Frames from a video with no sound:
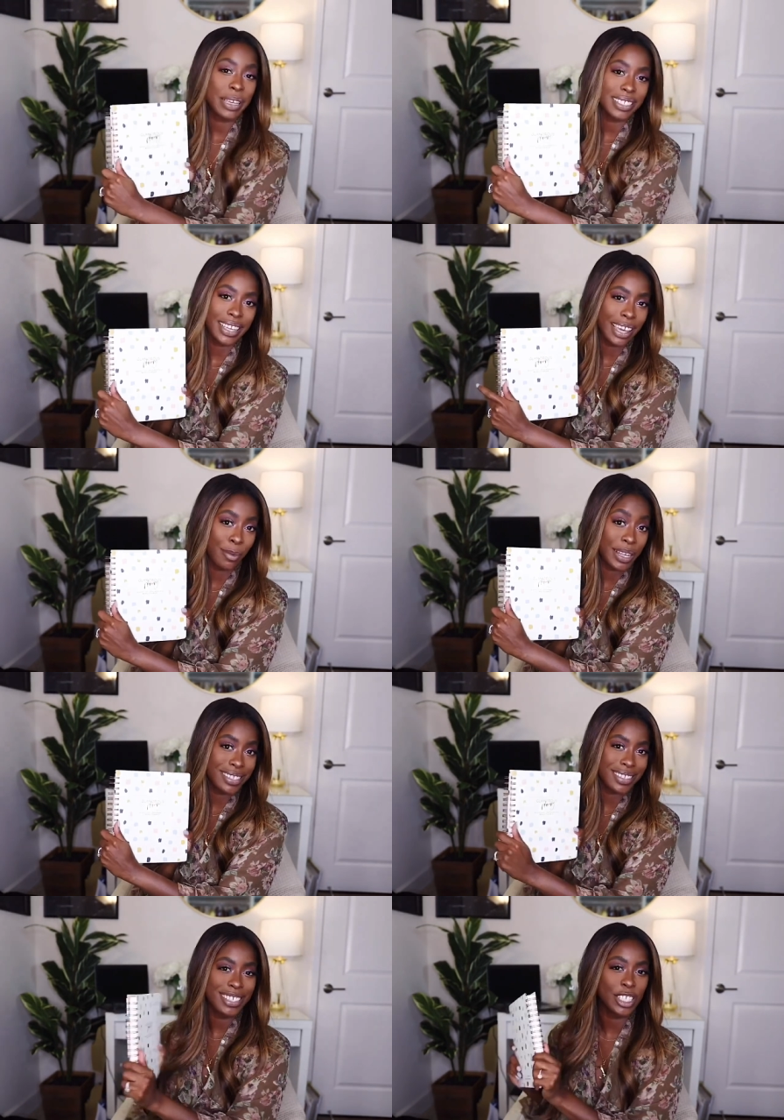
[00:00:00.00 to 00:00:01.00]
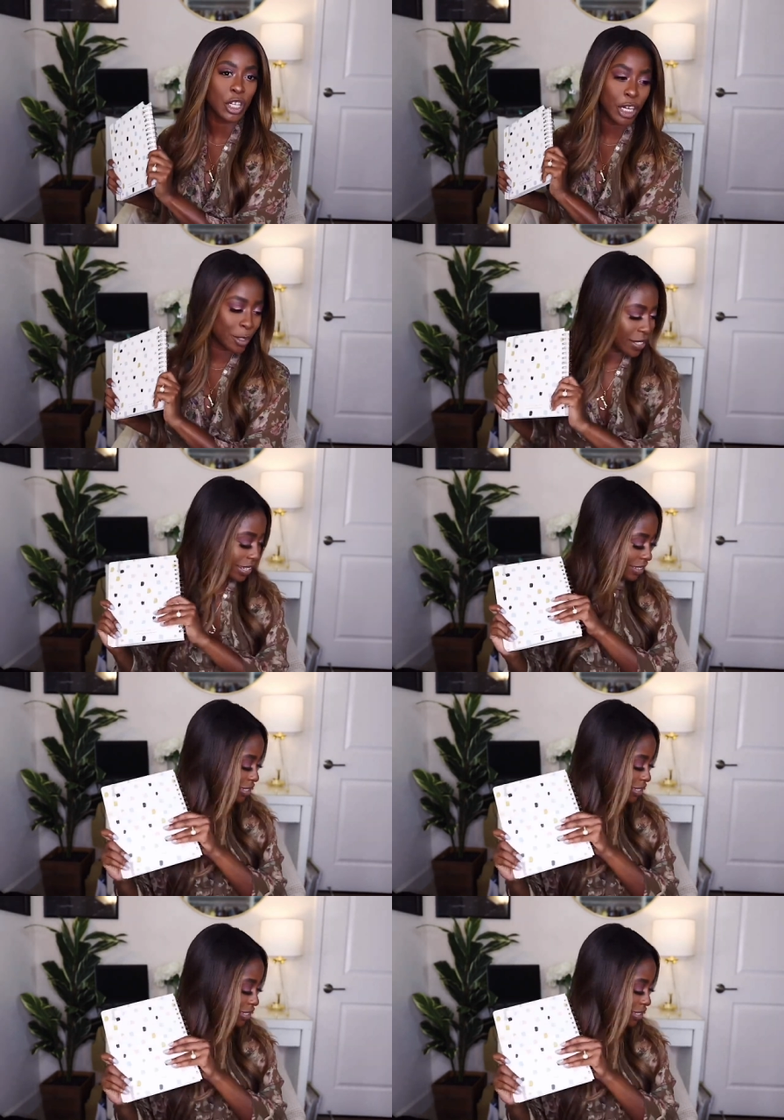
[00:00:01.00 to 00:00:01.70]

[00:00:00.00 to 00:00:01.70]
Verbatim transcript: because I can't wait to start using it.